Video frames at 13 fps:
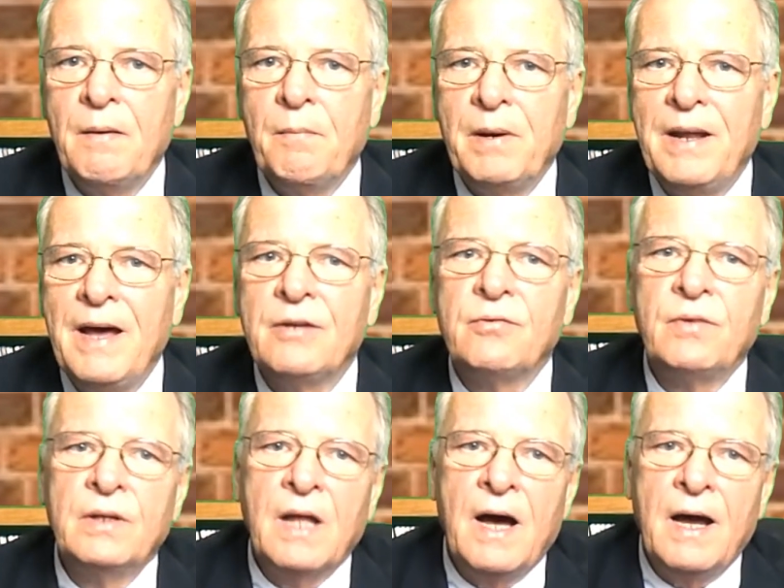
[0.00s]
but had
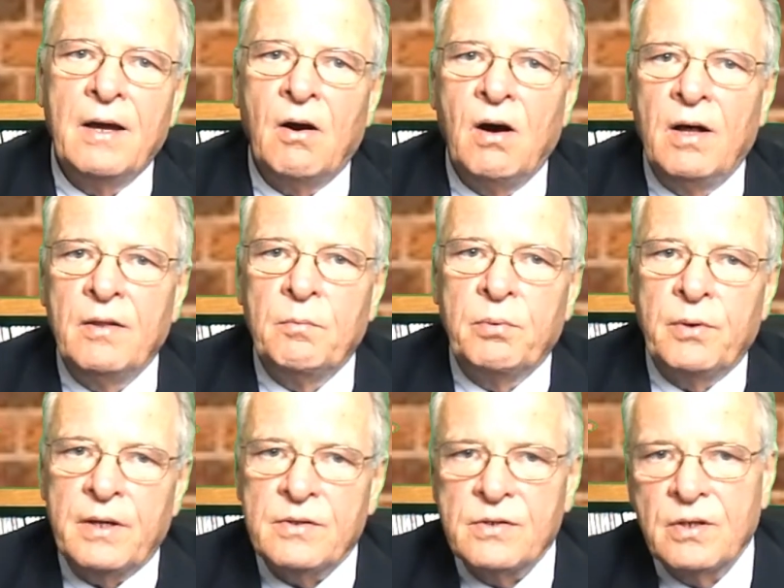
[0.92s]
to rely on the
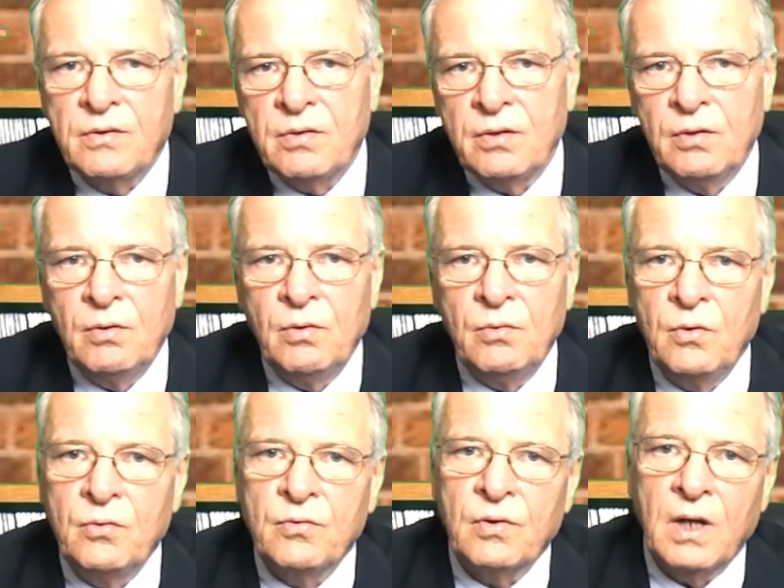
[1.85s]
British to
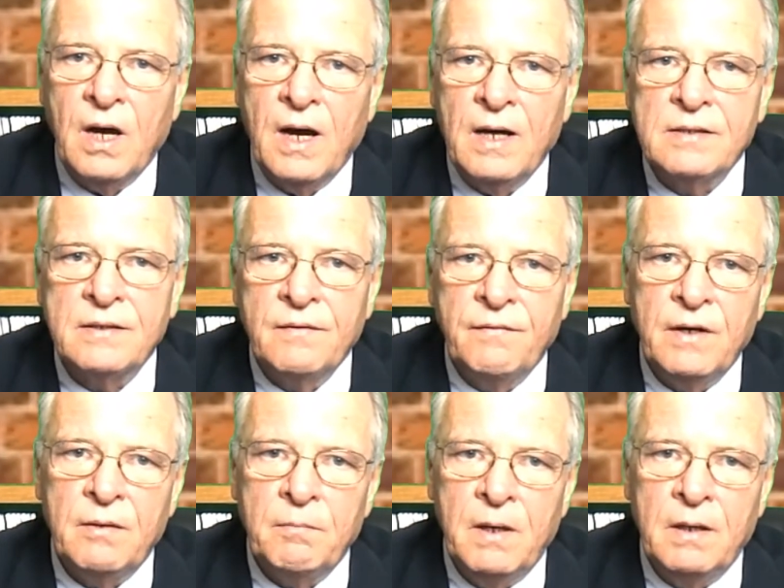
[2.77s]
neutralize the
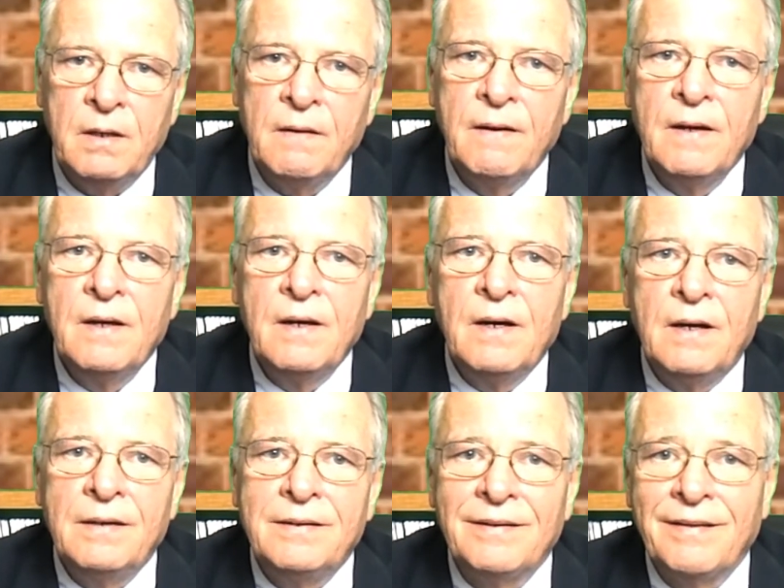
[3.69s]
Viet Minh
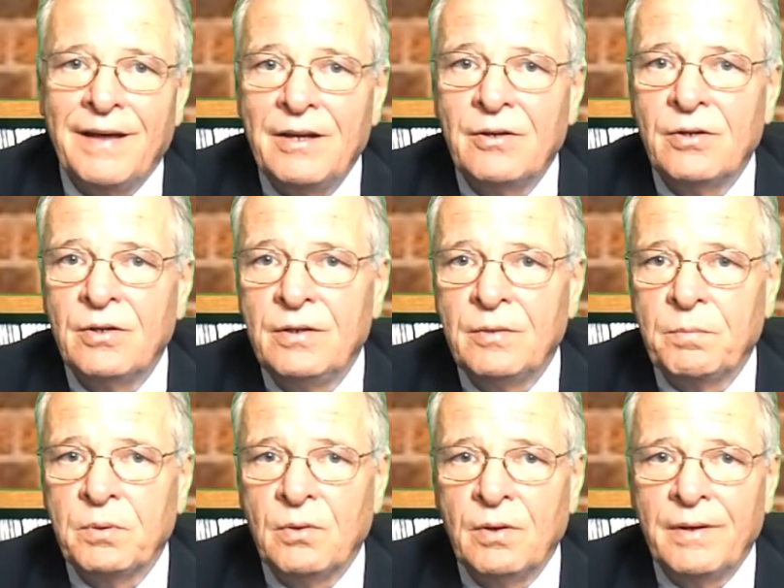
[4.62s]
until they could
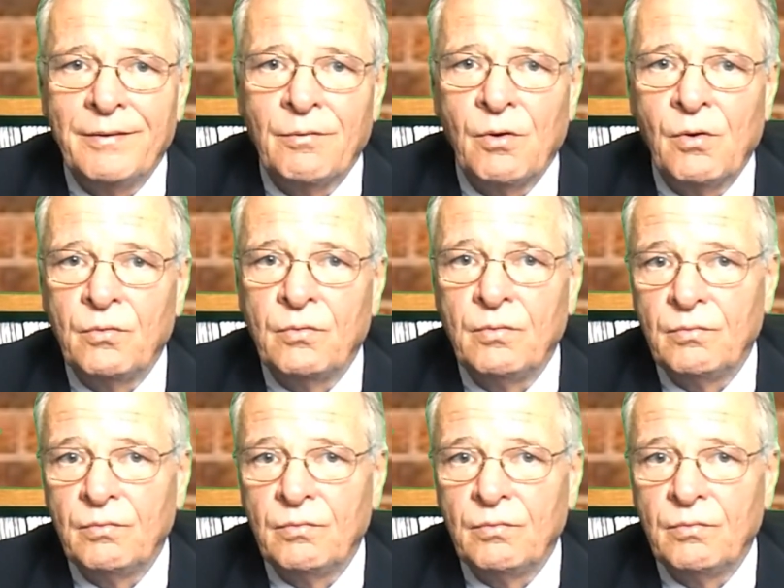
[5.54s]
deploy their own